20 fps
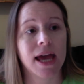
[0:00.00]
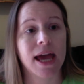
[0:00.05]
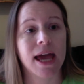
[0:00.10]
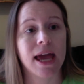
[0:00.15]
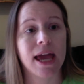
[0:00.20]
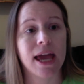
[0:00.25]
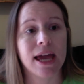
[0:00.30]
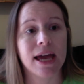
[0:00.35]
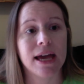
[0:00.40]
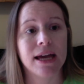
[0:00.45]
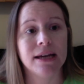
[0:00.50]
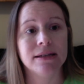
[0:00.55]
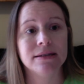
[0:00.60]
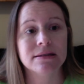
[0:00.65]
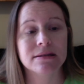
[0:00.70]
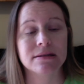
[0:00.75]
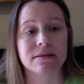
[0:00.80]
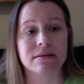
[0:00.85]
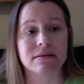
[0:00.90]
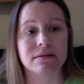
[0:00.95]

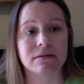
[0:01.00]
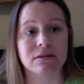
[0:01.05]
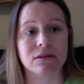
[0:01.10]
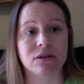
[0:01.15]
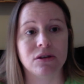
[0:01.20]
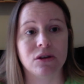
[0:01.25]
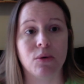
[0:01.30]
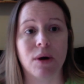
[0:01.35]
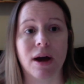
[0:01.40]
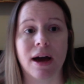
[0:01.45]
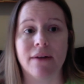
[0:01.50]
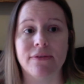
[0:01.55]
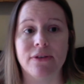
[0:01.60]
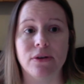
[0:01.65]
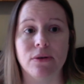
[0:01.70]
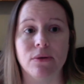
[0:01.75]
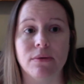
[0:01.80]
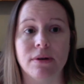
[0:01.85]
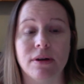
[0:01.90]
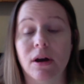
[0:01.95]
and you have
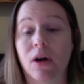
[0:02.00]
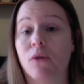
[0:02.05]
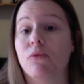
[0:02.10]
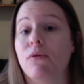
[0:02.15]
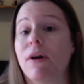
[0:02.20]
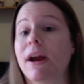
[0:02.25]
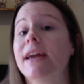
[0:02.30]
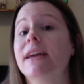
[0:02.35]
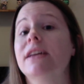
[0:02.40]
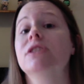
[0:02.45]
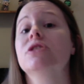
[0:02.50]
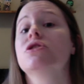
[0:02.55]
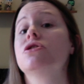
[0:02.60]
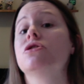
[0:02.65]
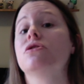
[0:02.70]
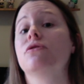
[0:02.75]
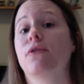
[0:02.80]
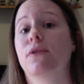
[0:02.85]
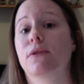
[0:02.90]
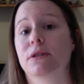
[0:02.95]
to
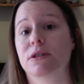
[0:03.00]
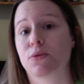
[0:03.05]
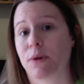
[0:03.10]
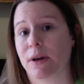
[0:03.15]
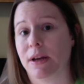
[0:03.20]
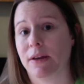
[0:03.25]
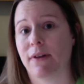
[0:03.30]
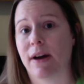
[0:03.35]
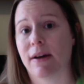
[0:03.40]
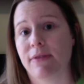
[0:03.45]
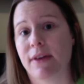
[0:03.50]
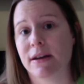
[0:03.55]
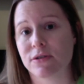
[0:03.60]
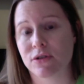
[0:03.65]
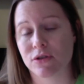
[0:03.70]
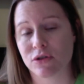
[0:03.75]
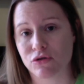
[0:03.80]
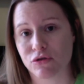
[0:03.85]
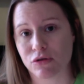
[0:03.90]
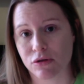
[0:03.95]
arrange for
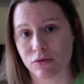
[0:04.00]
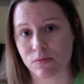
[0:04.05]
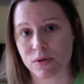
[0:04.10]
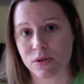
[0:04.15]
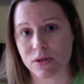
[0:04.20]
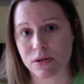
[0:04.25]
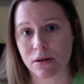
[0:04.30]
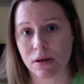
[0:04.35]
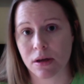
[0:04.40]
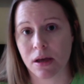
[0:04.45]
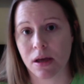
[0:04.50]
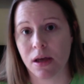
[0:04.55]
25,000 troops